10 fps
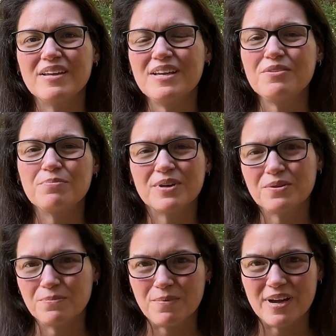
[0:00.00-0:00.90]
he went
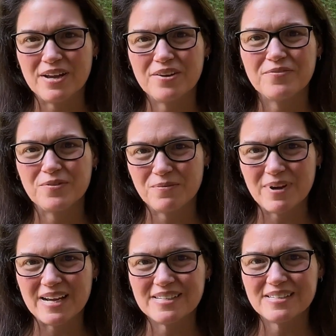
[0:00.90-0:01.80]
away for
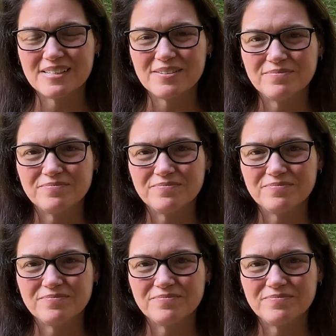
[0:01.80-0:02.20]
rest.